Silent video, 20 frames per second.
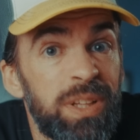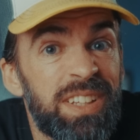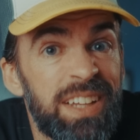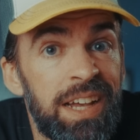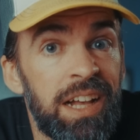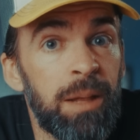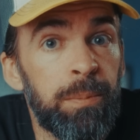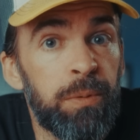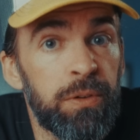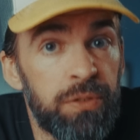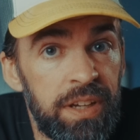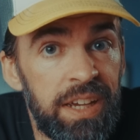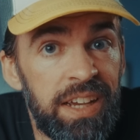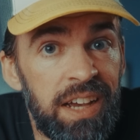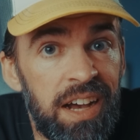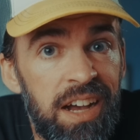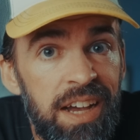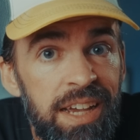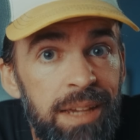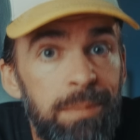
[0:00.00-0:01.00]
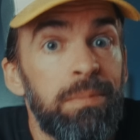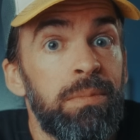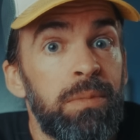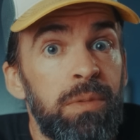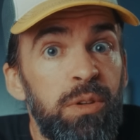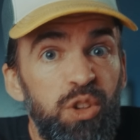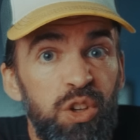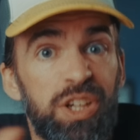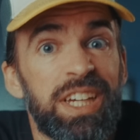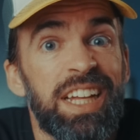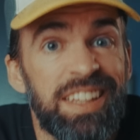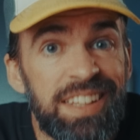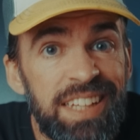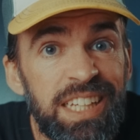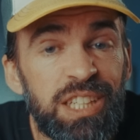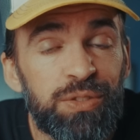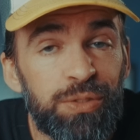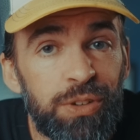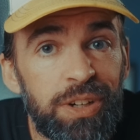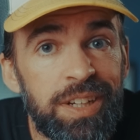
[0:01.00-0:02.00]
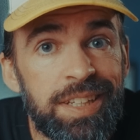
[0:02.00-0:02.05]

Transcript: with the help of AI, you get this for